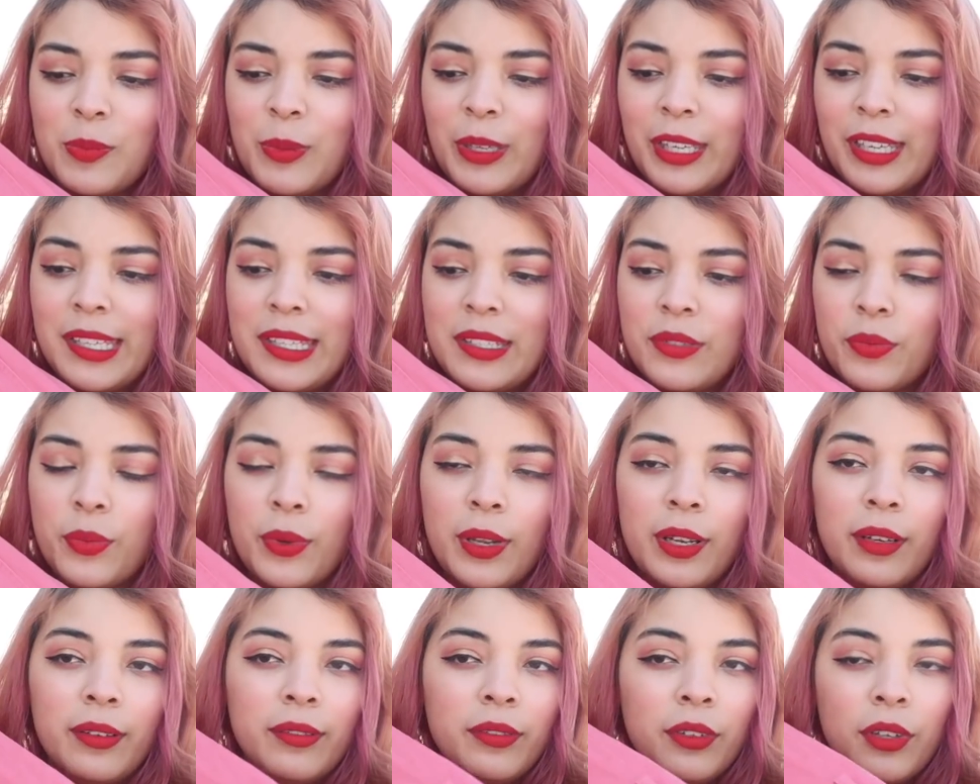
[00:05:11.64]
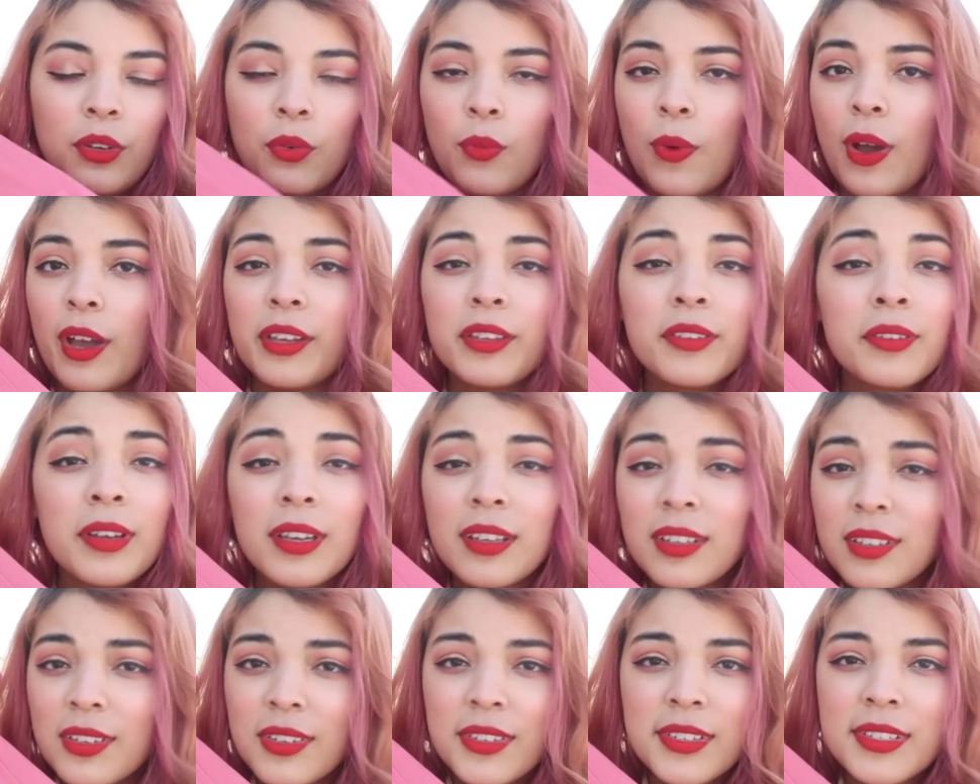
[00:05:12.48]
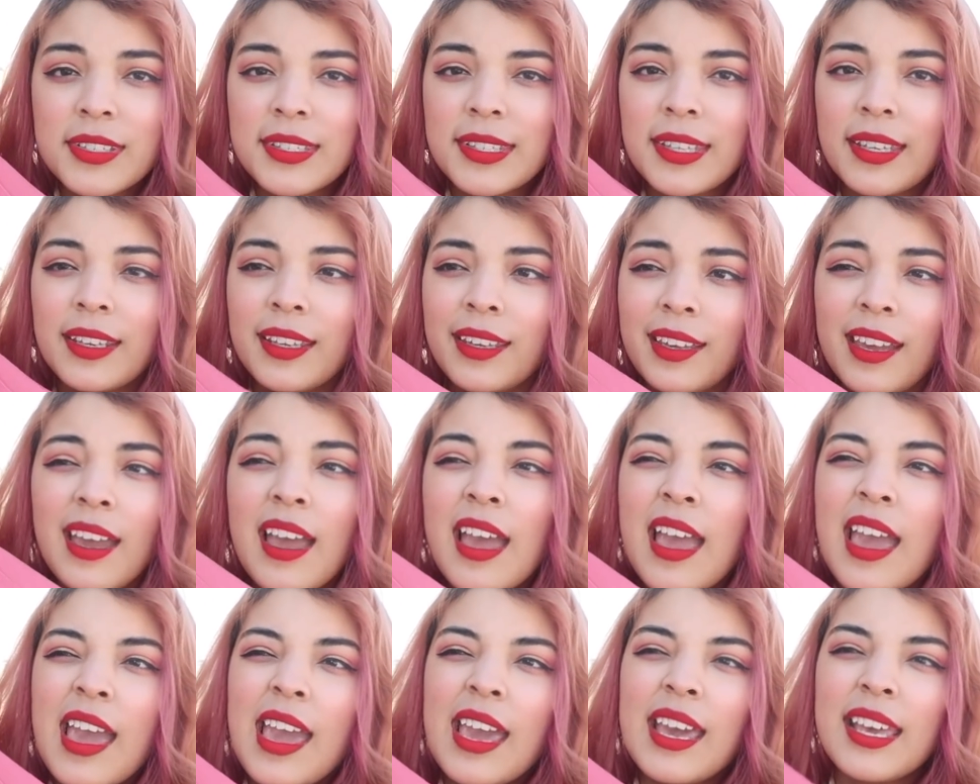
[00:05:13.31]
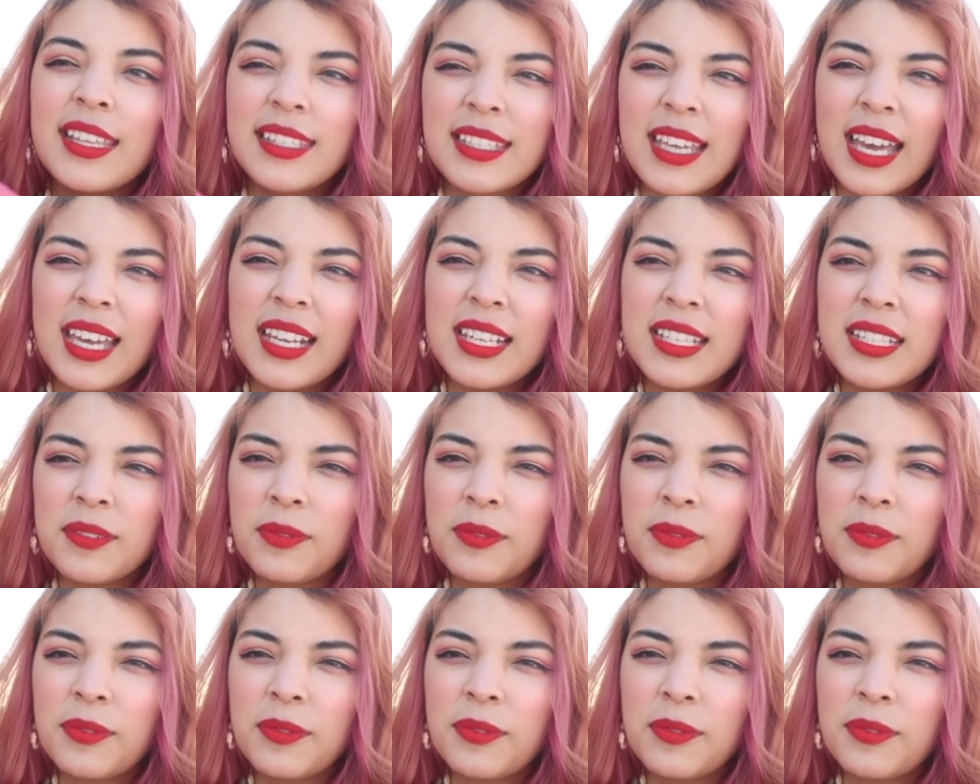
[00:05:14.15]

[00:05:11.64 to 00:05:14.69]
because when you're walking around in New York City, it's kind of